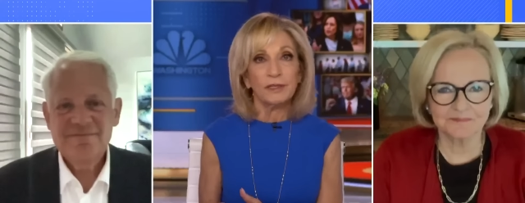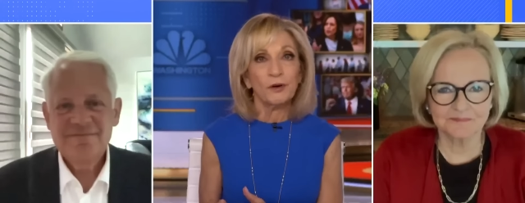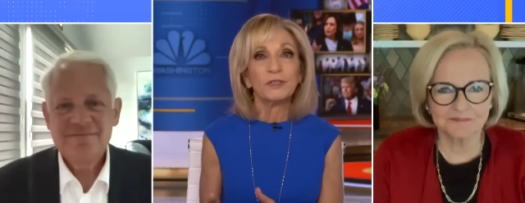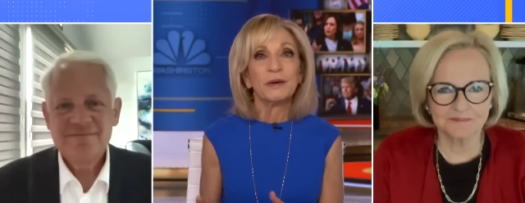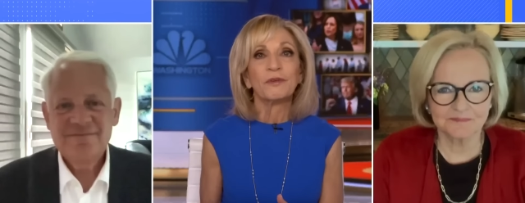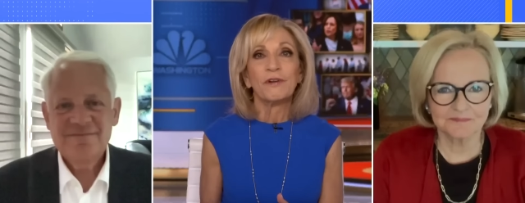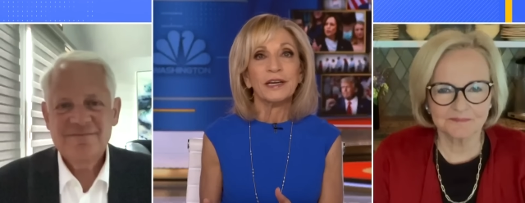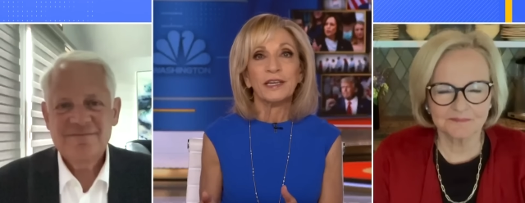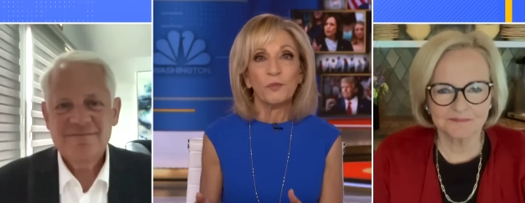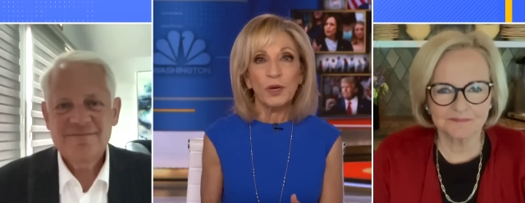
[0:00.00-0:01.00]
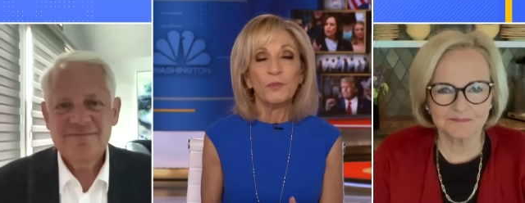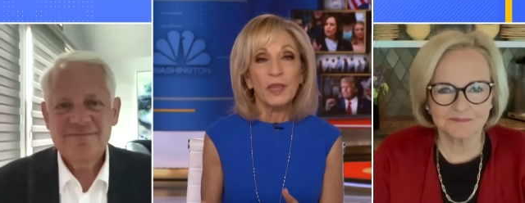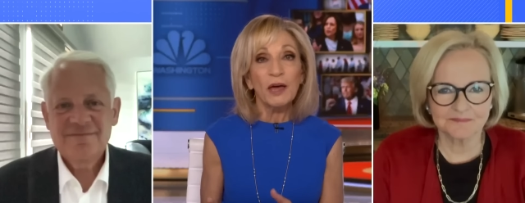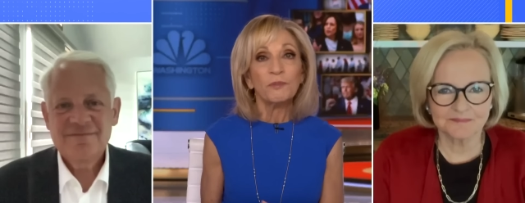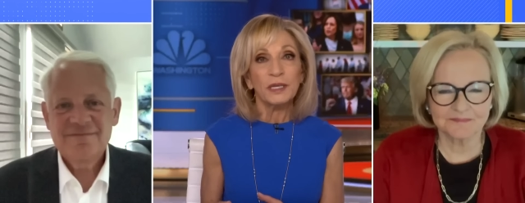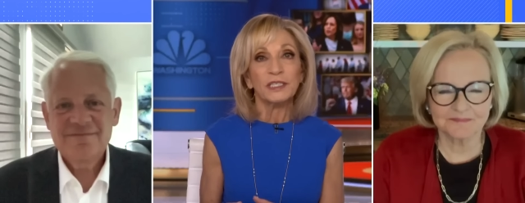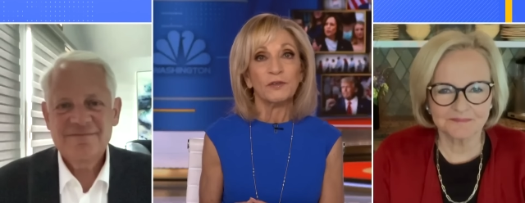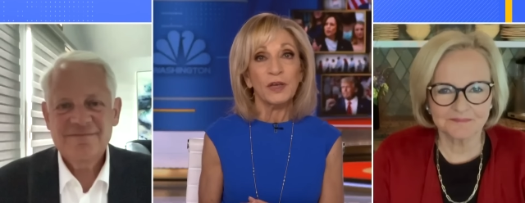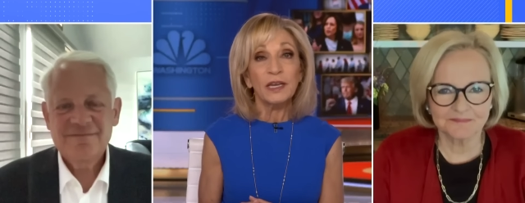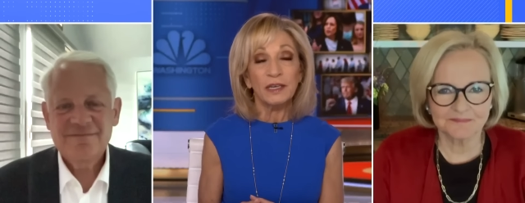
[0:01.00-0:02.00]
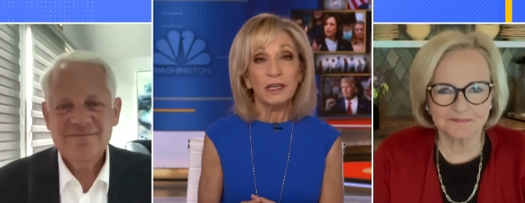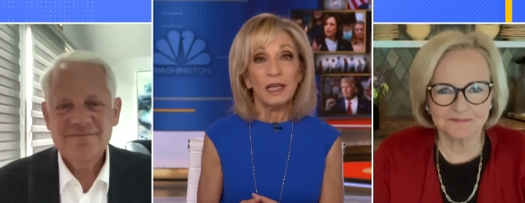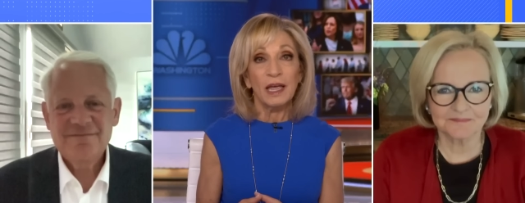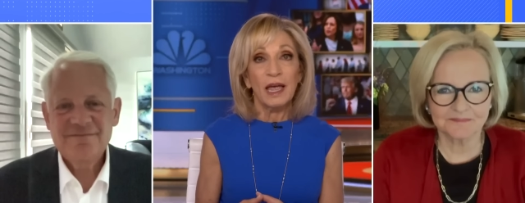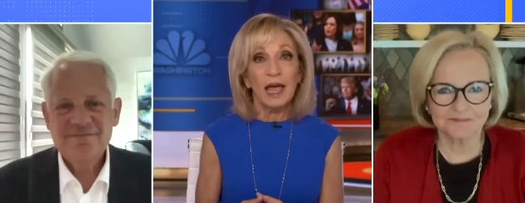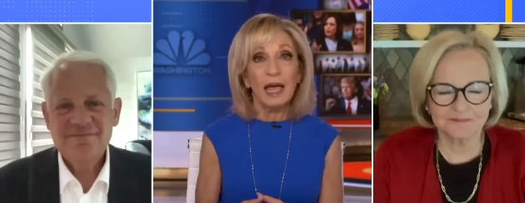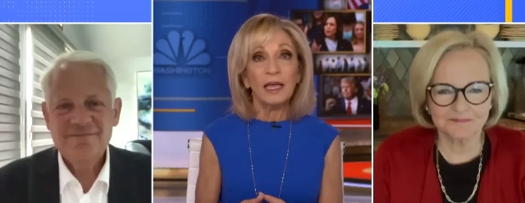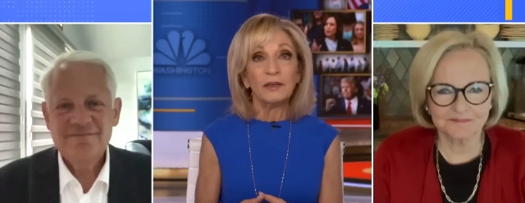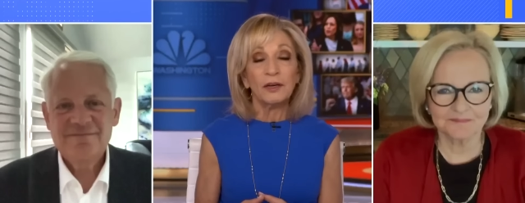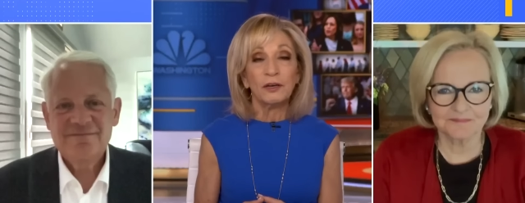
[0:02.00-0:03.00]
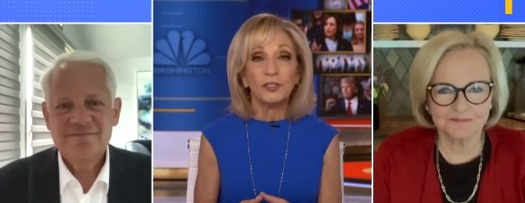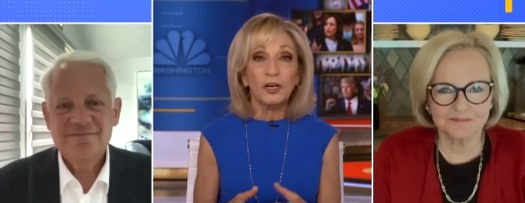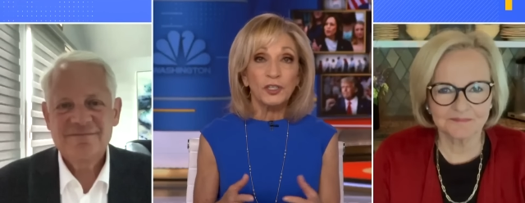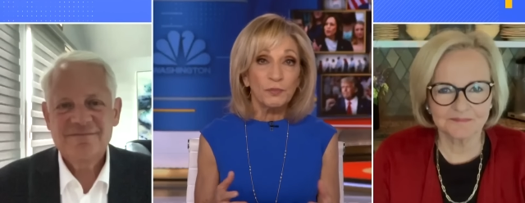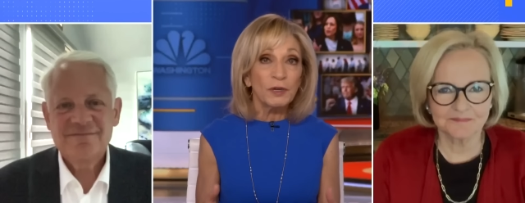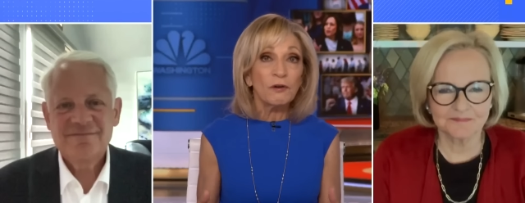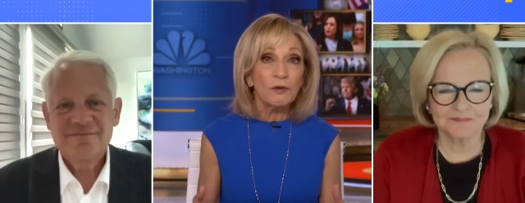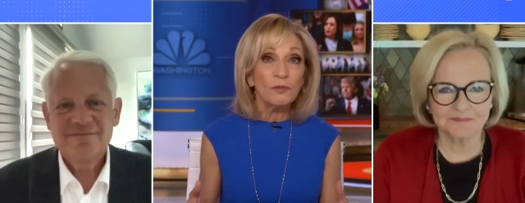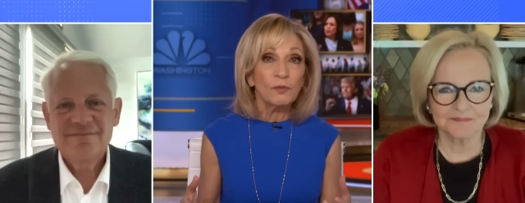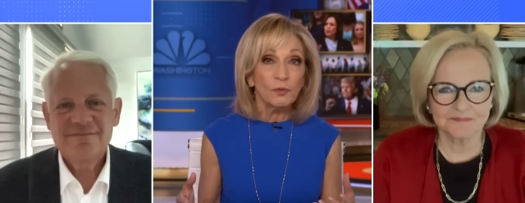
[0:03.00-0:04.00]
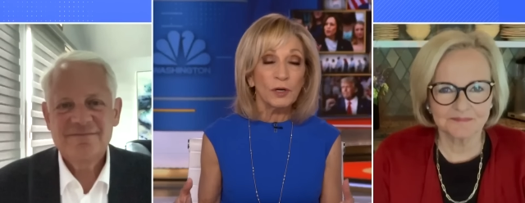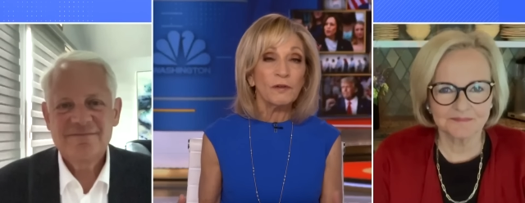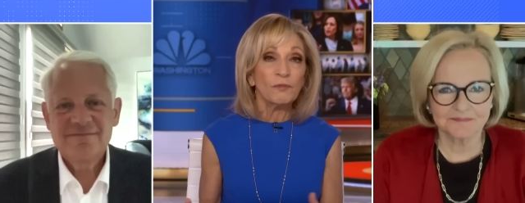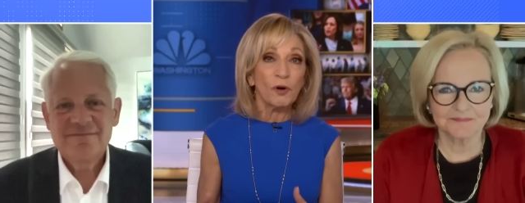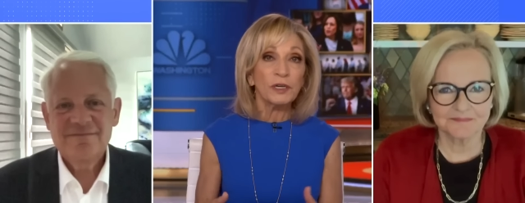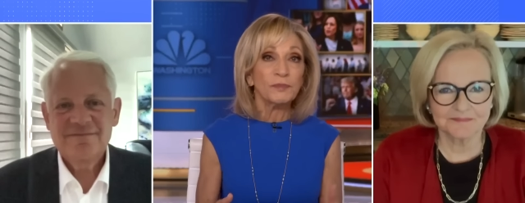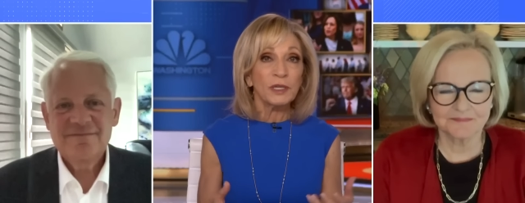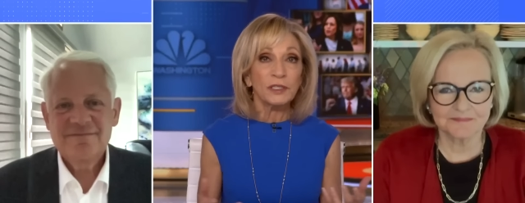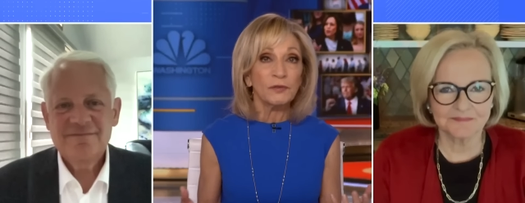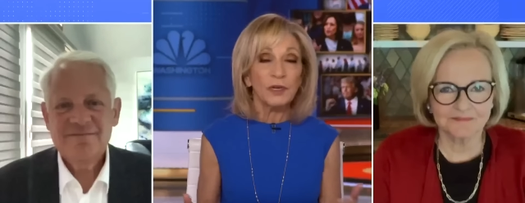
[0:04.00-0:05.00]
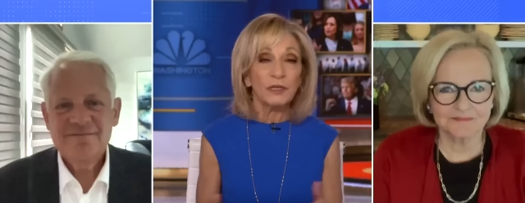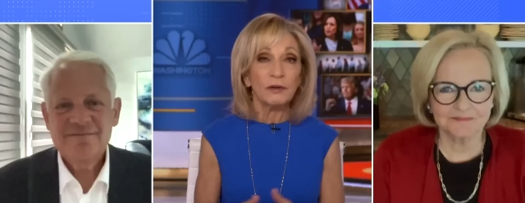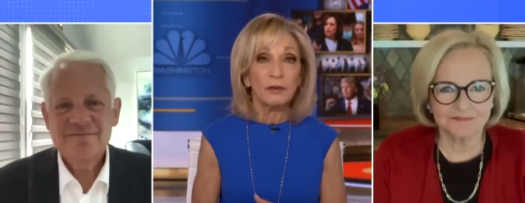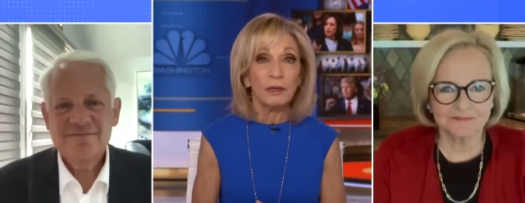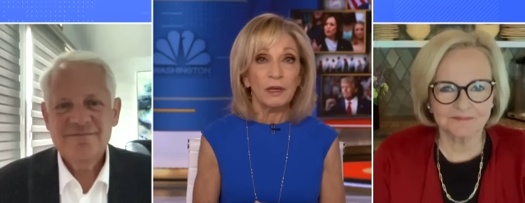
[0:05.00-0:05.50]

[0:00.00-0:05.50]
Speaker 1: no Democrat can win without Pennsylvania. And Josh Shapiro would have brought Pennsylvania.